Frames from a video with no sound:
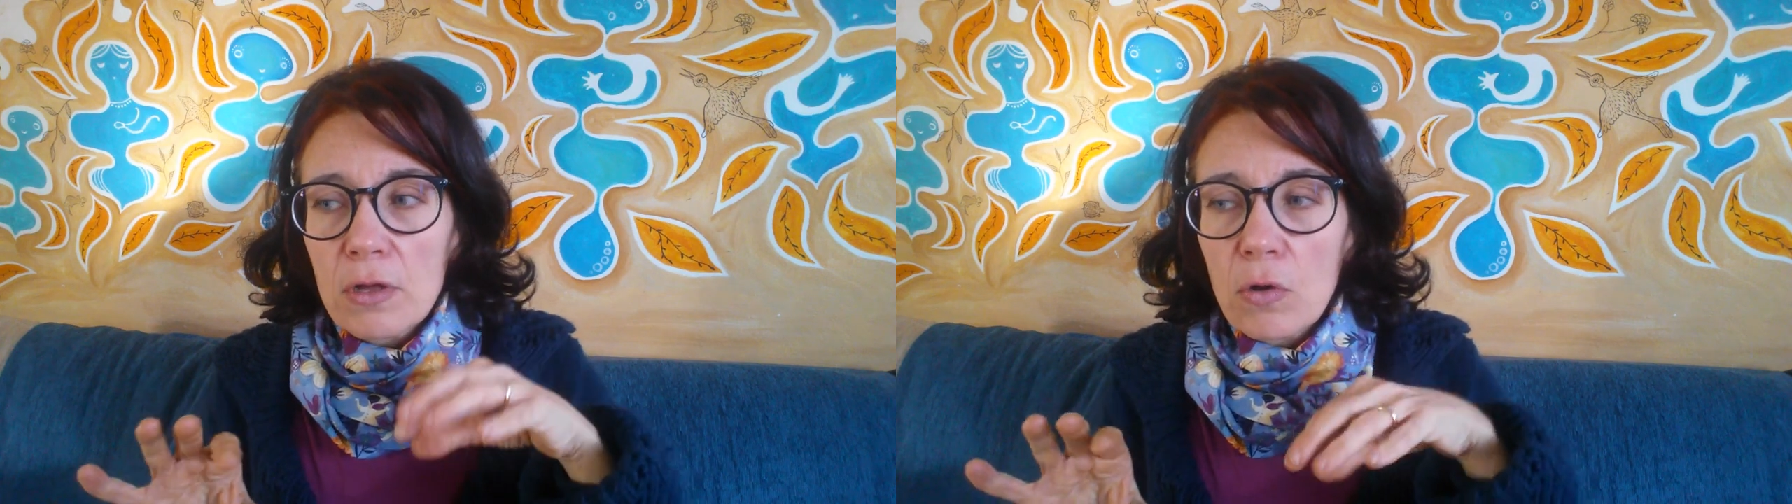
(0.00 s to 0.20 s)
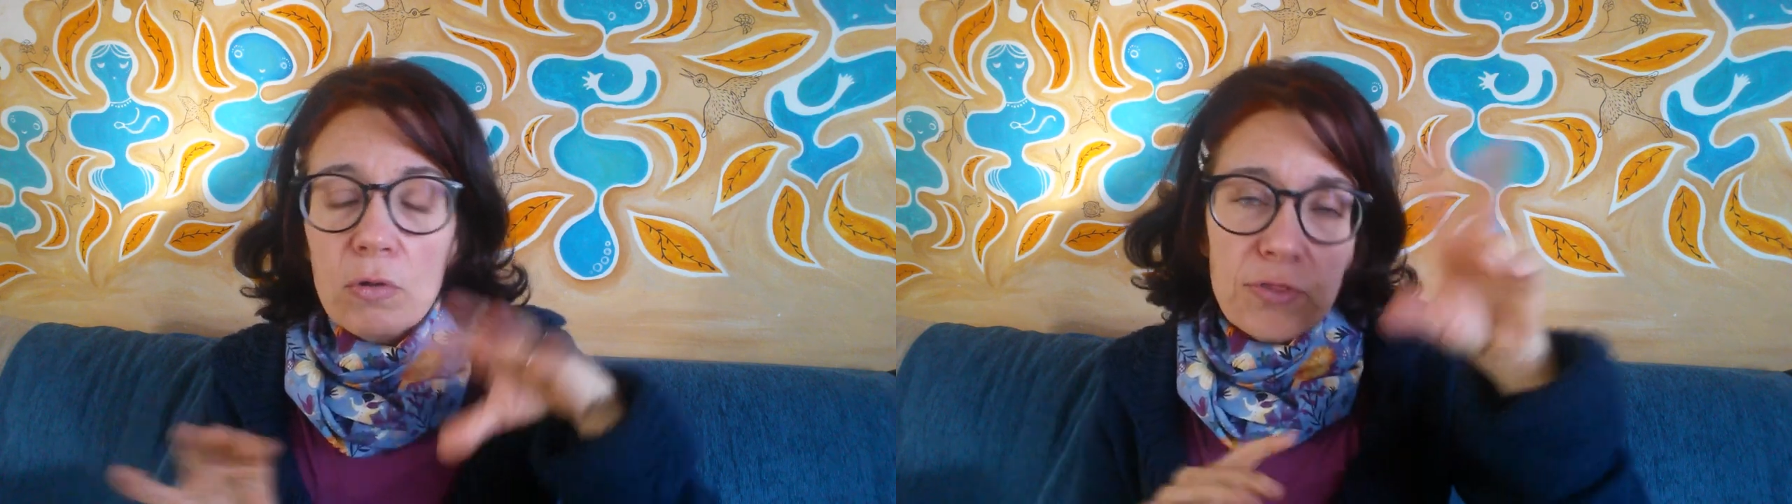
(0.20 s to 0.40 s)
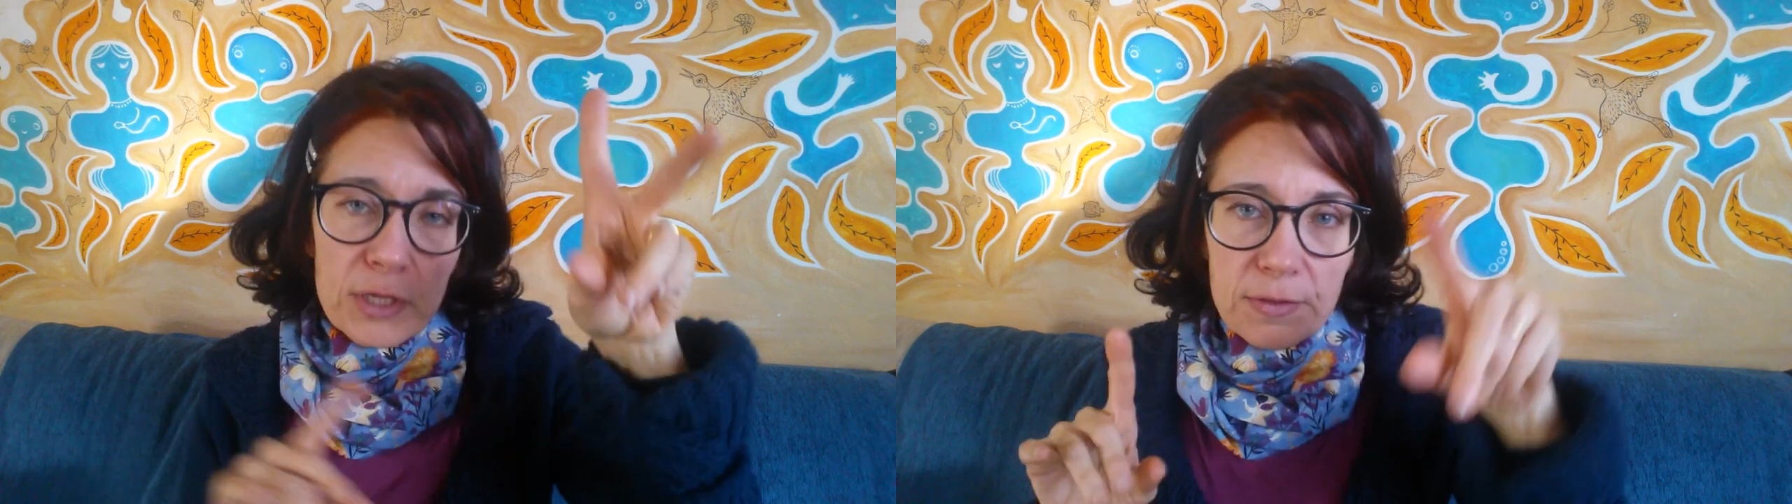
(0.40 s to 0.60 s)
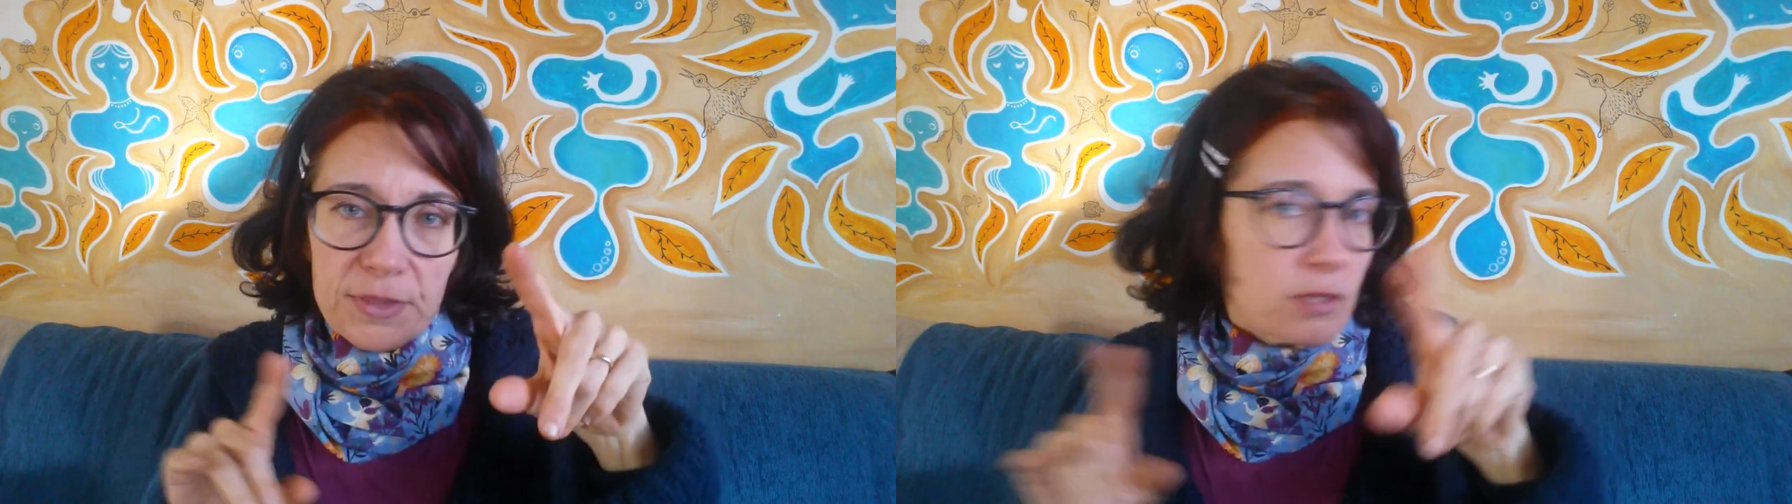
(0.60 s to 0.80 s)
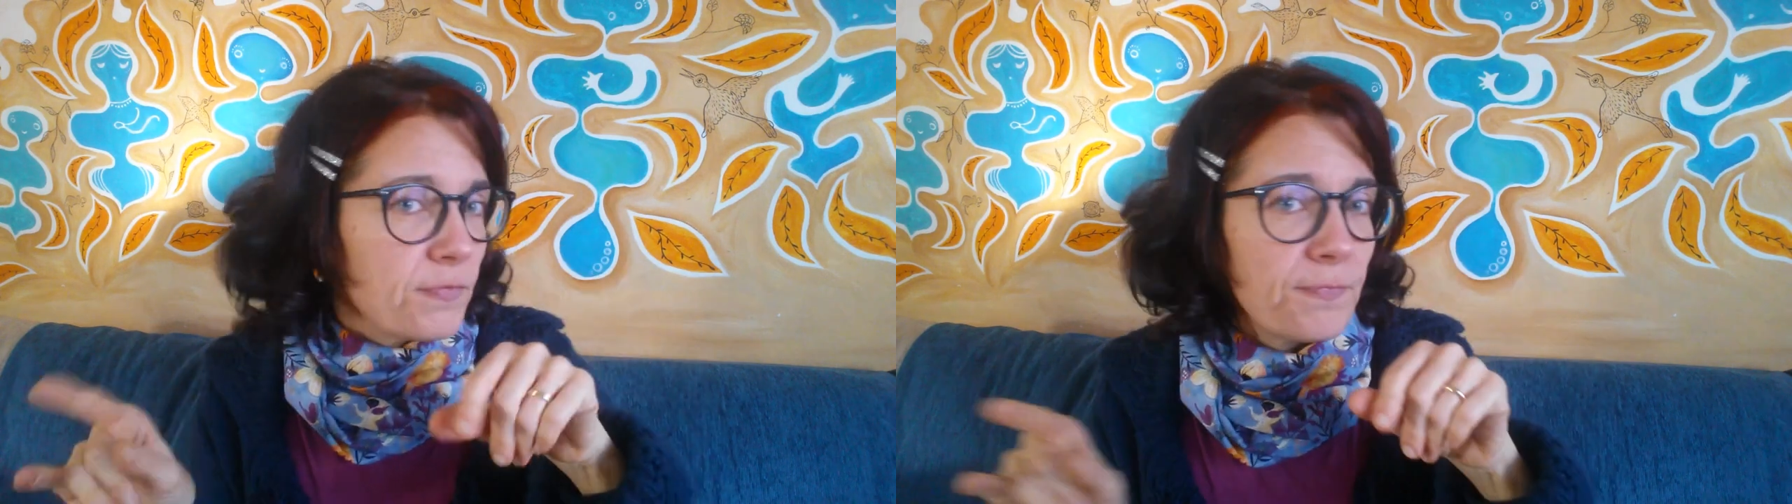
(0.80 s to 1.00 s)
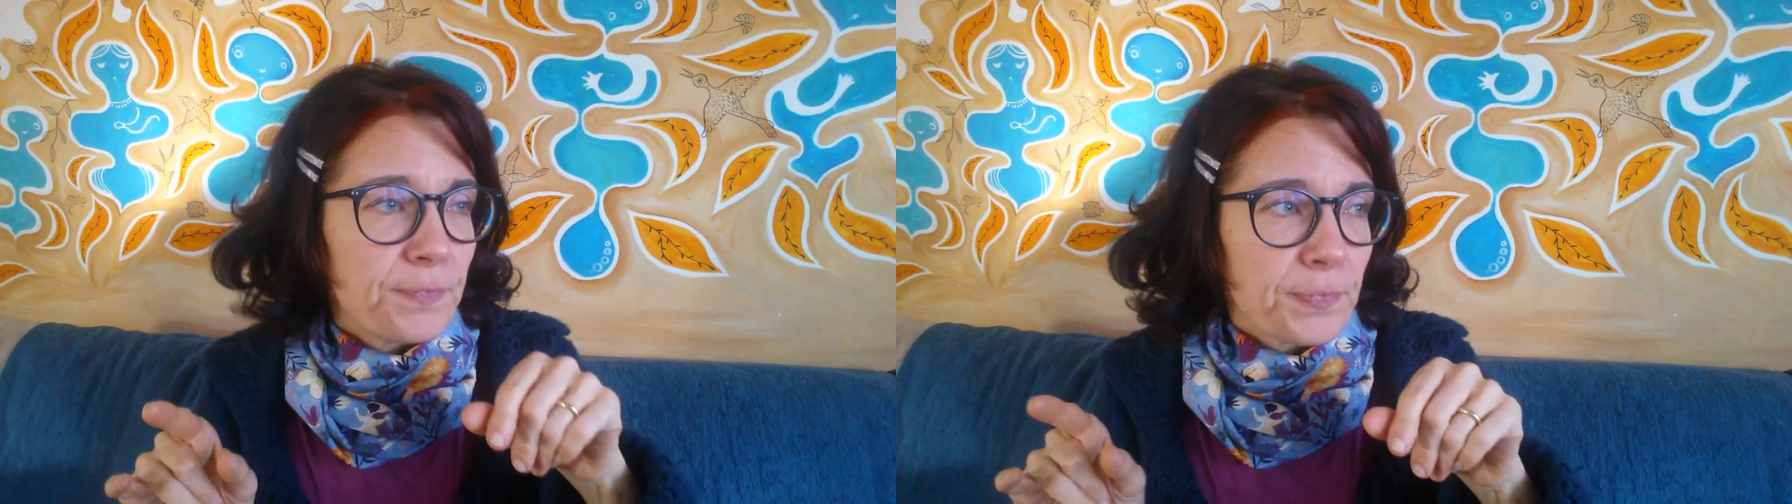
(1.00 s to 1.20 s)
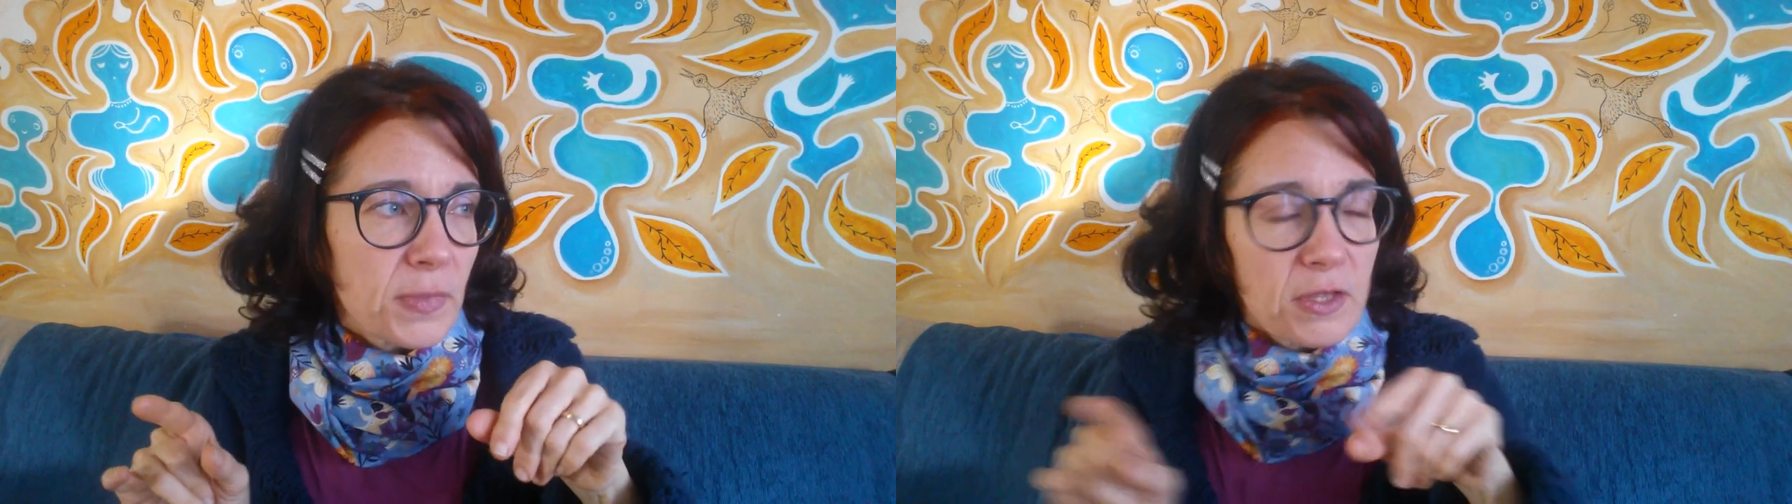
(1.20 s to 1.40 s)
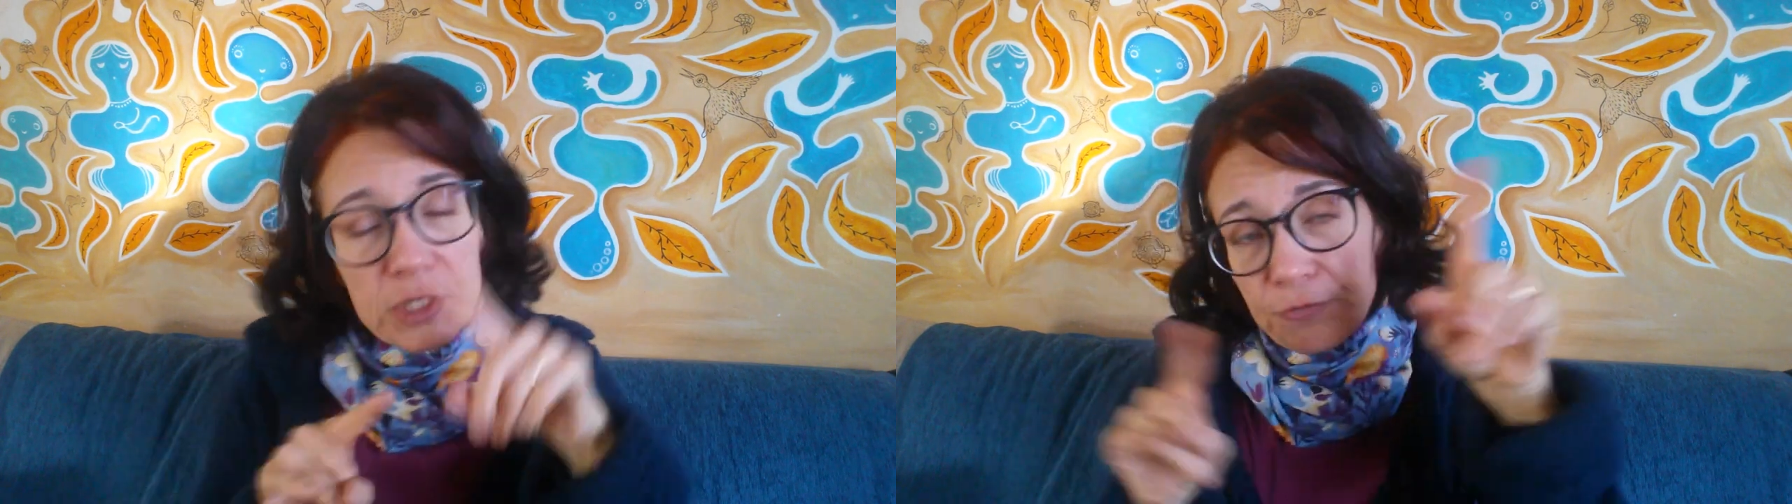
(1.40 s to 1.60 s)
all the
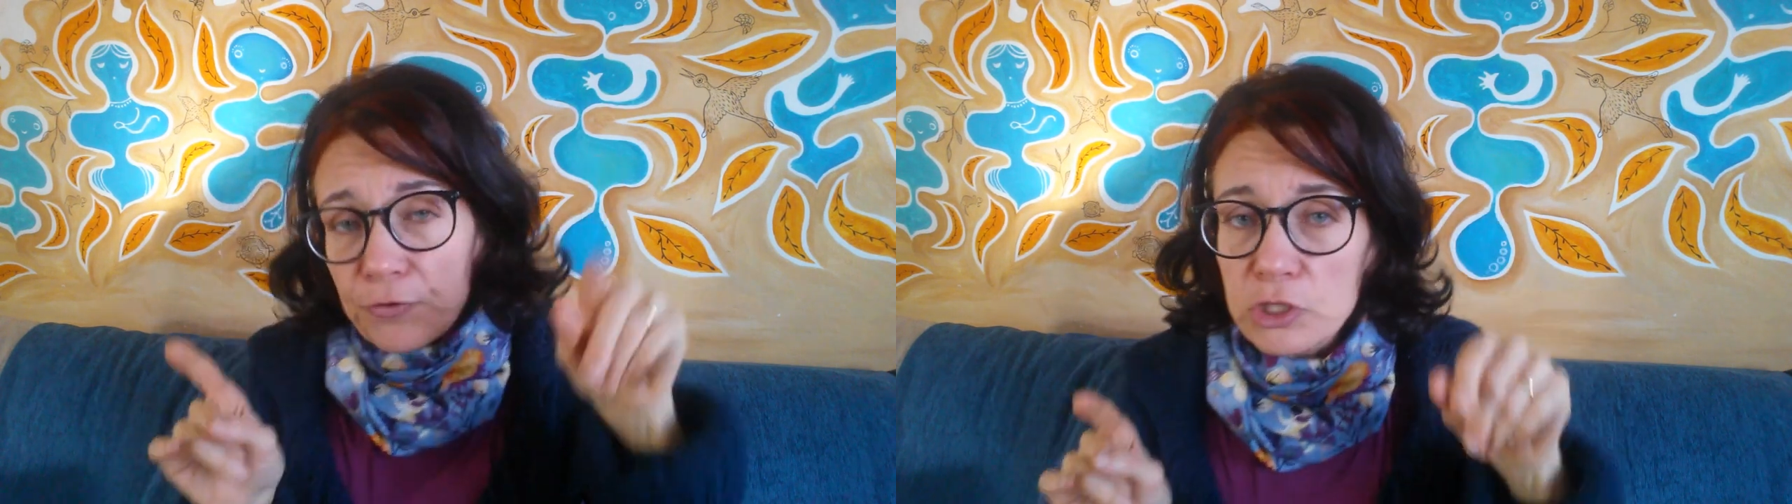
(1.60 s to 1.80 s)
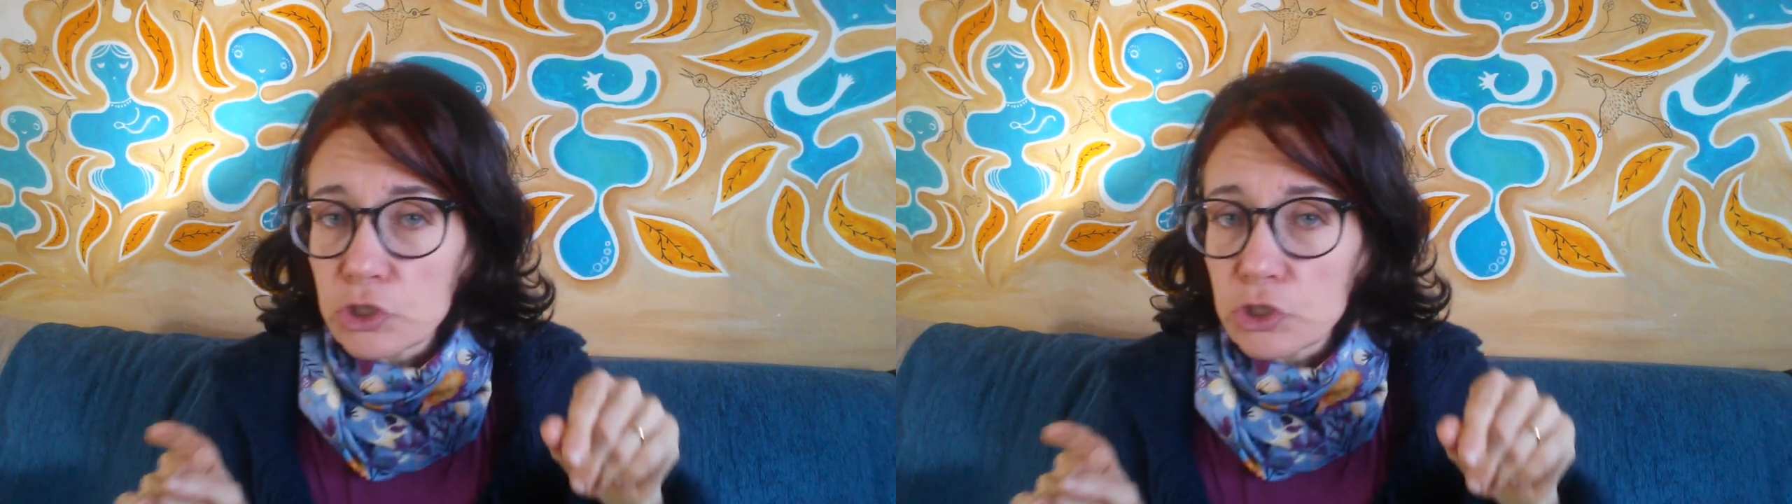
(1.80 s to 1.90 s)
different